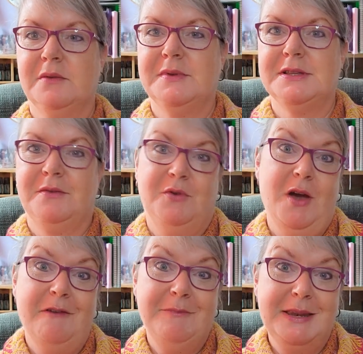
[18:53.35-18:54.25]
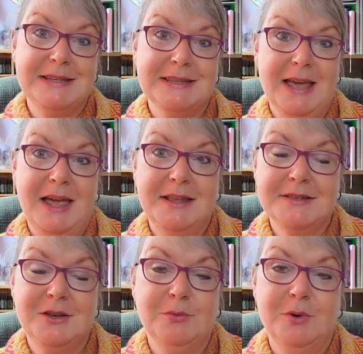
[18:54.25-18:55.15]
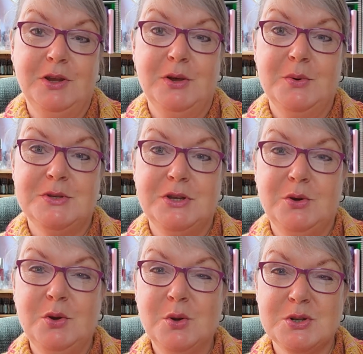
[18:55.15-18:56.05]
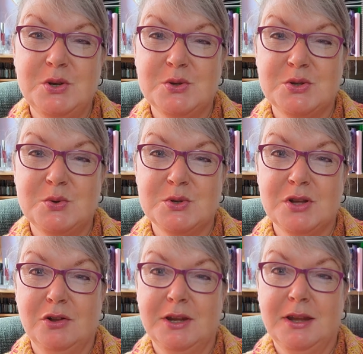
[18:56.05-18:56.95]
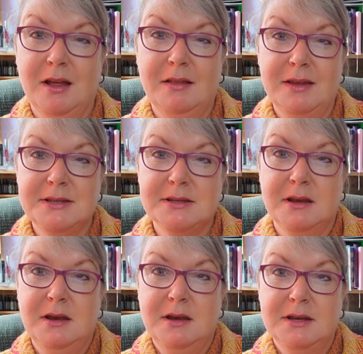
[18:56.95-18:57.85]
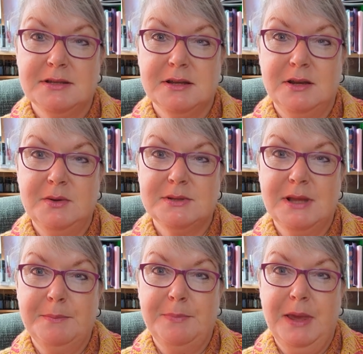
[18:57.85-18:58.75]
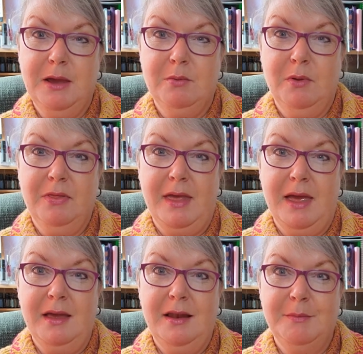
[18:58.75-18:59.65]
Obviously, if you have mini skeins that you want to use, you could also use two solid colours. So I used that pink one there.